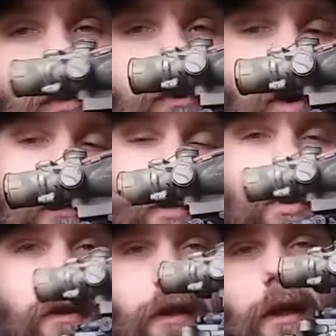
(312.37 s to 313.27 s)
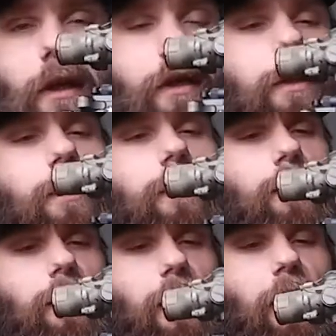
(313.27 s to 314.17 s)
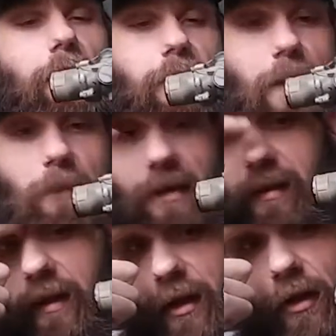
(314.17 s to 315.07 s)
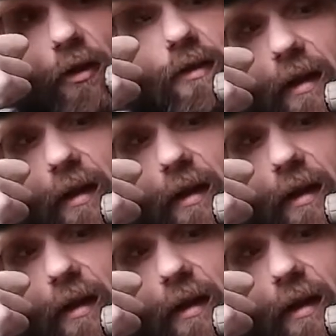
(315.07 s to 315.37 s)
far forward on the gun, and that basically cures